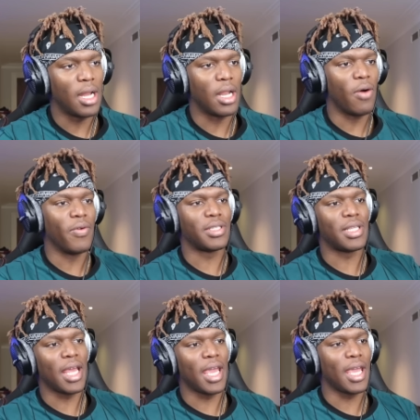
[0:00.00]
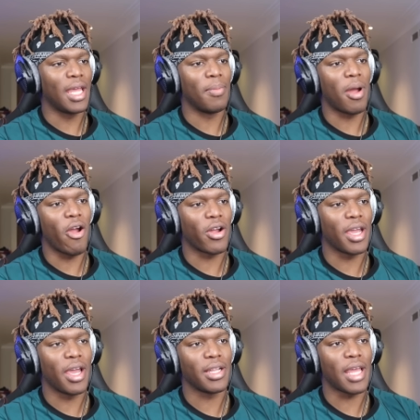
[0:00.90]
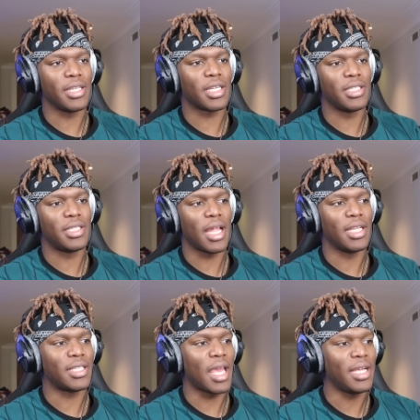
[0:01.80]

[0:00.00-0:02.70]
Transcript: And then obviously in America, the age of consent is